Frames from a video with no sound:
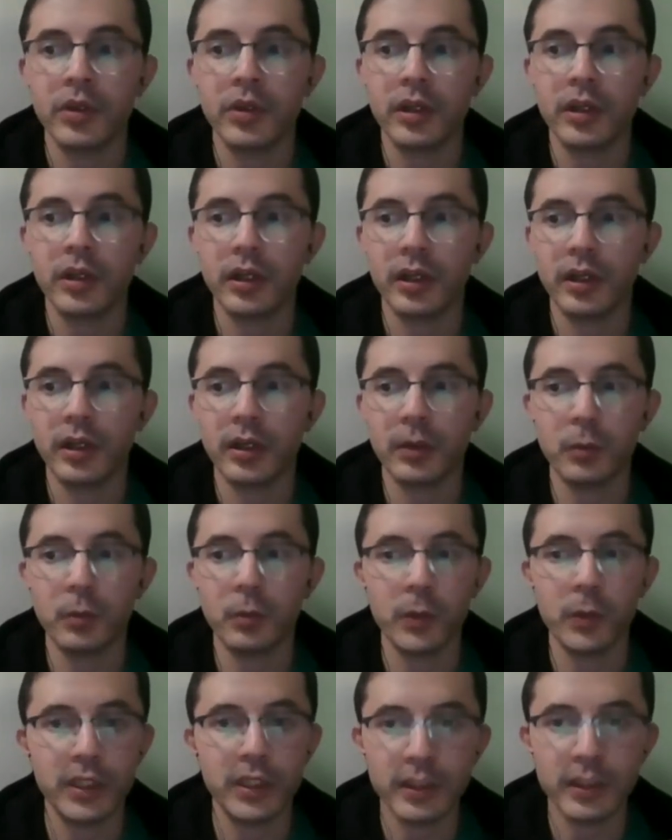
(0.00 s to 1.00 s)

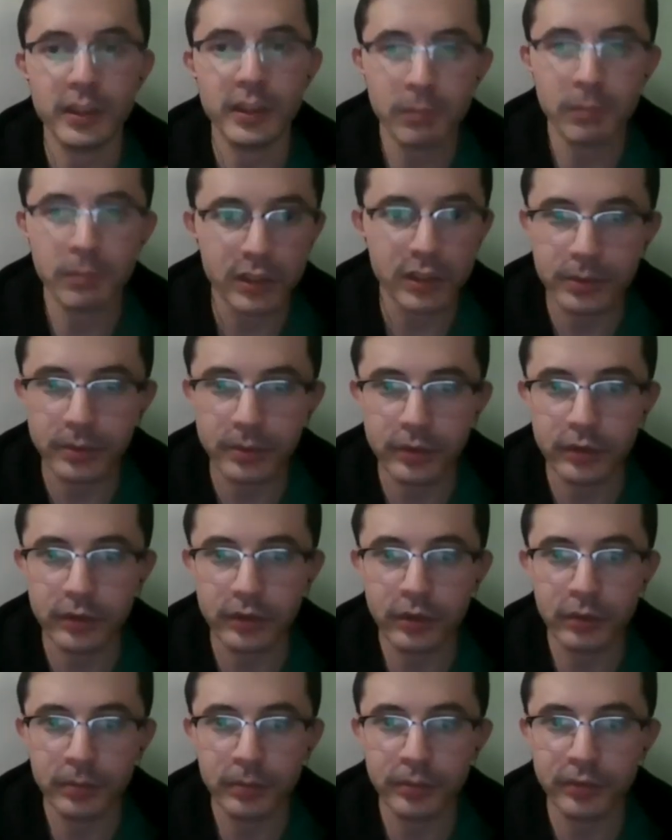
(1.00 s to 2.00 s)
We did multiple
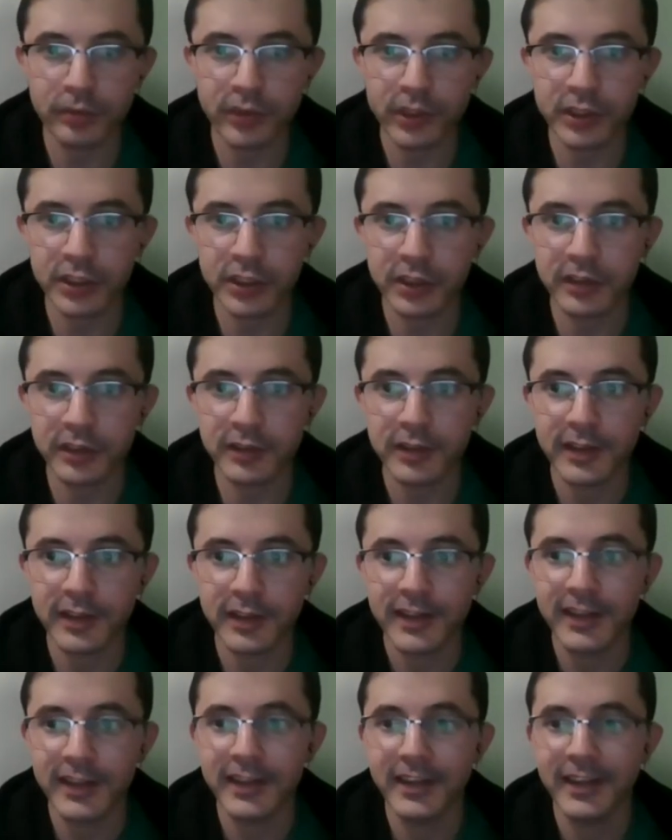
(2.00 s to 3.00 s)
operations.
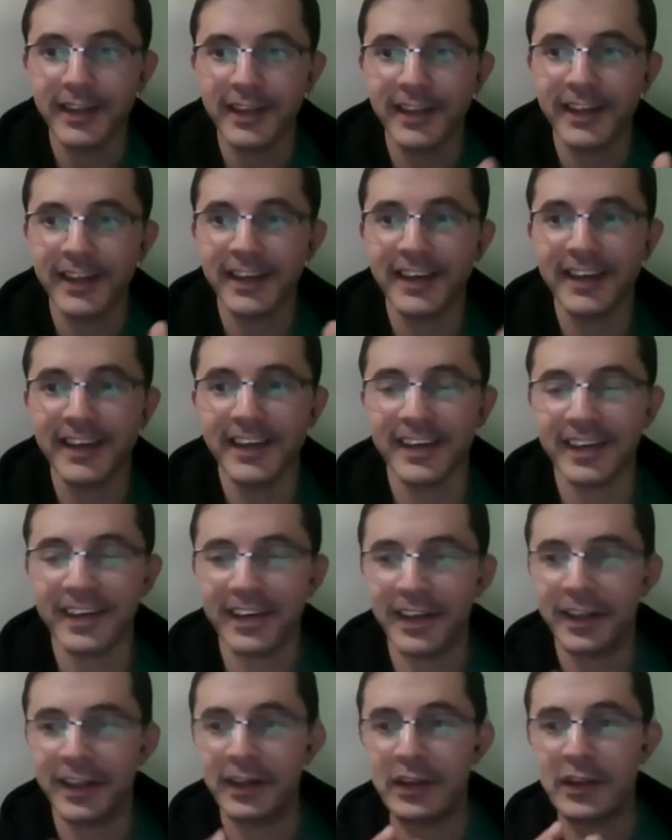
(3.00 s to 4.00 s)

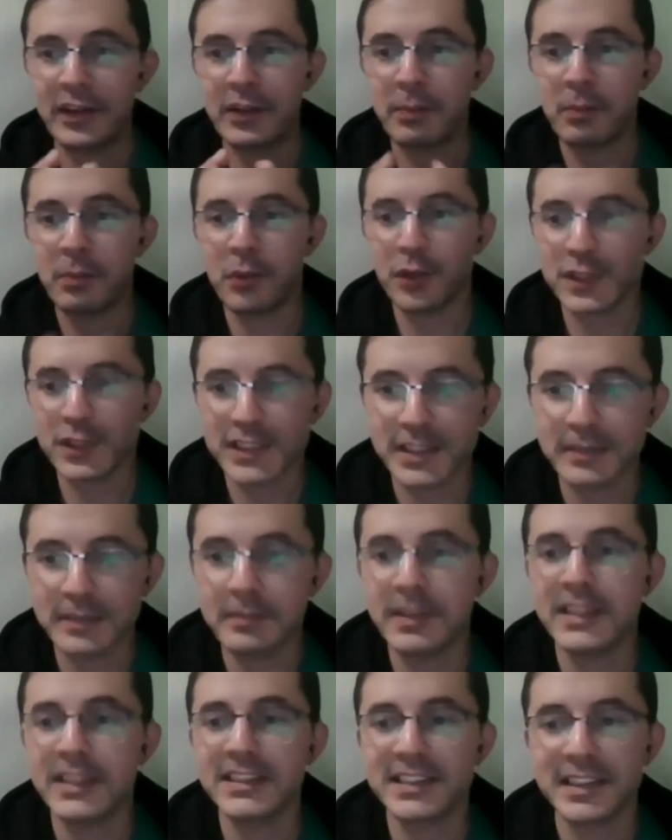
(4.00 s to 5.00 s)
And the most
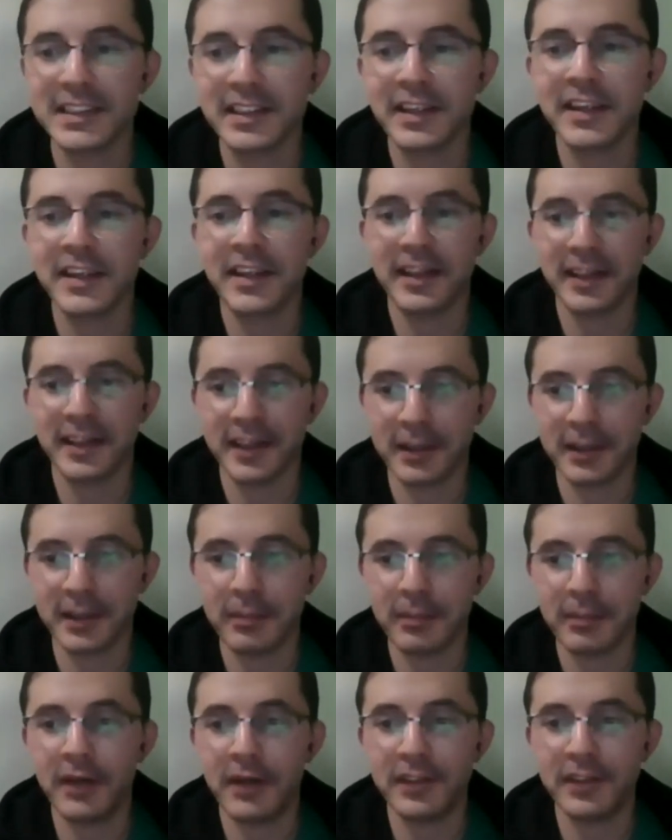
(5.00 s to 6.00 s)
amazing thing
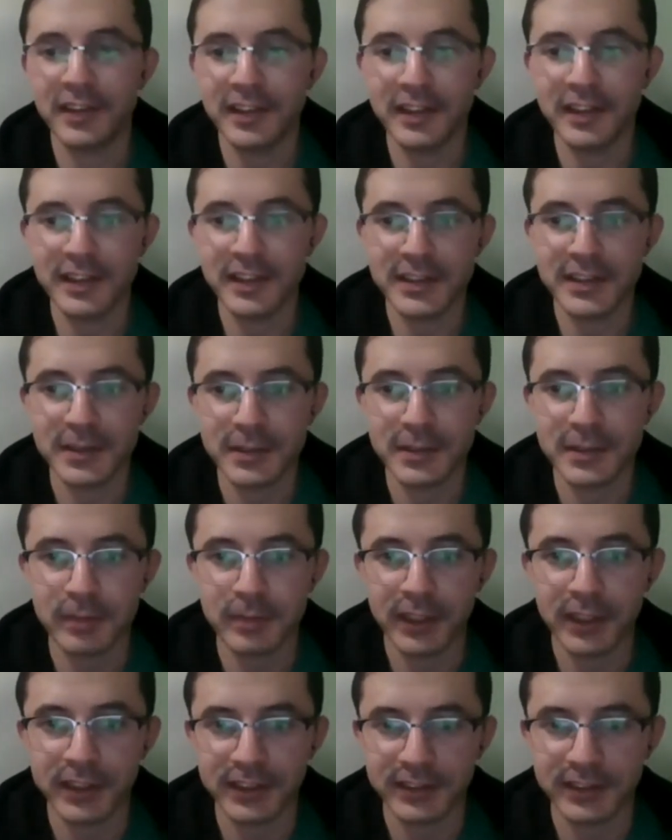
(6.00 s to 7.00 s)
about this
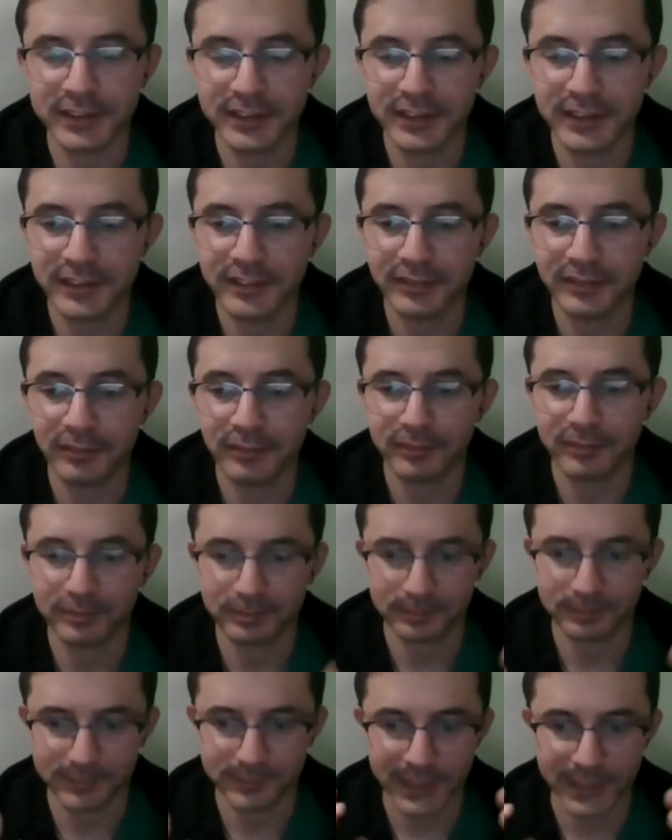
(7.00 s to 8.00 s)
patient
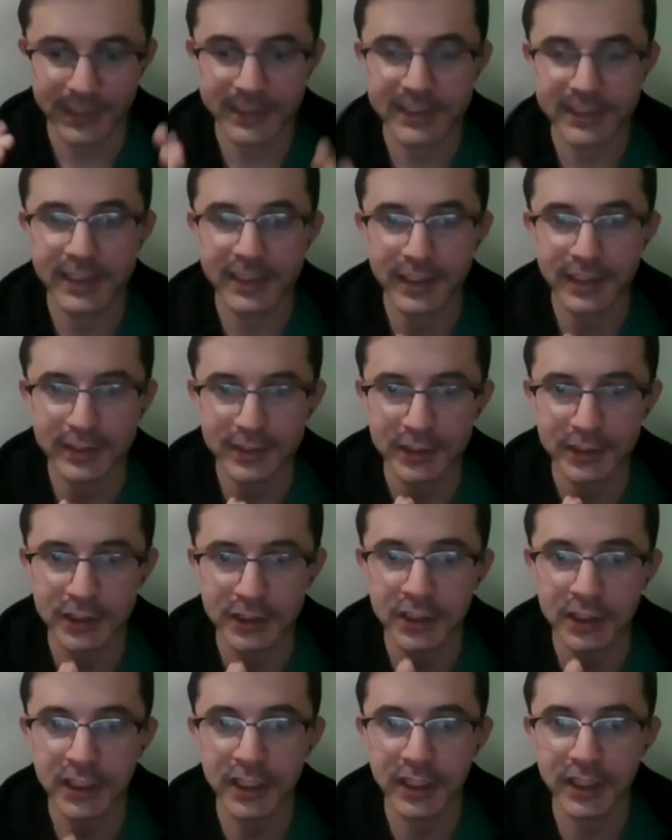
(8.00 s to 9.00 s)
is that
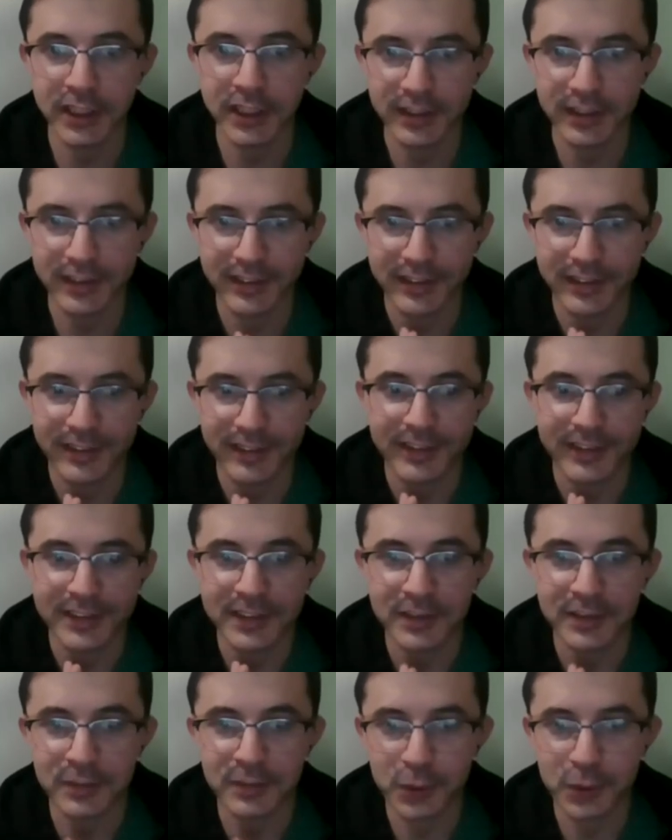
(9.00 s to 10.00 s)
she
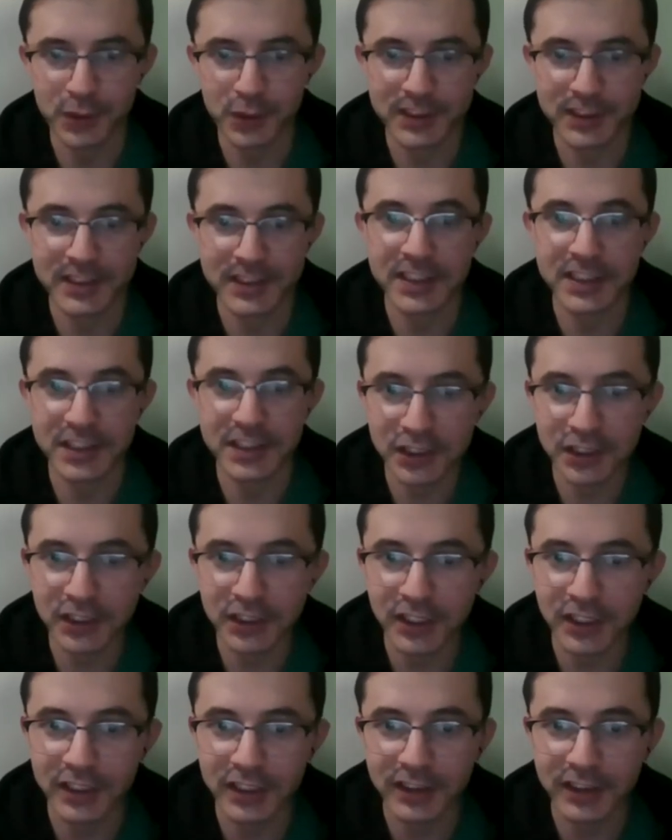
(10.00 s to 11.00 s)
was
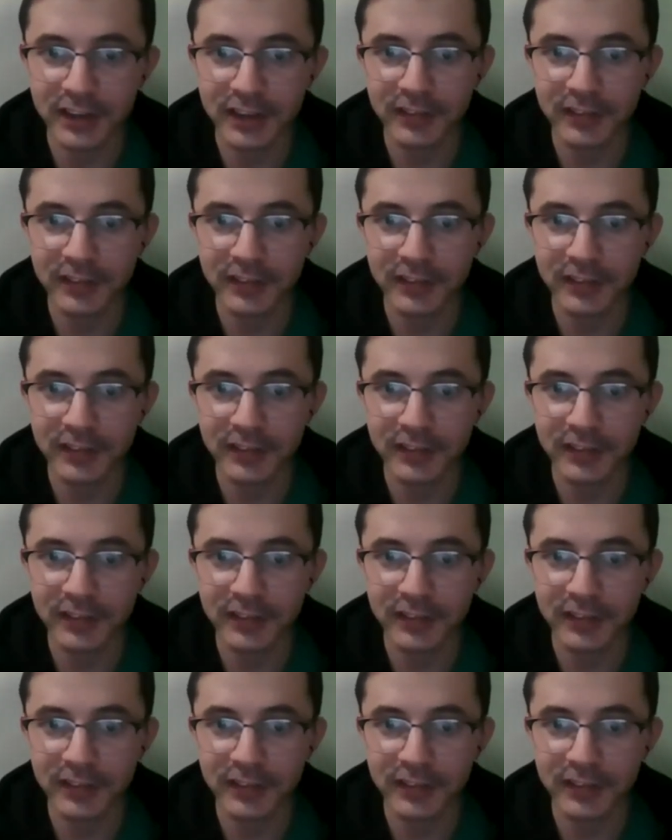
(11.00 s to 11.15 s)
discharged.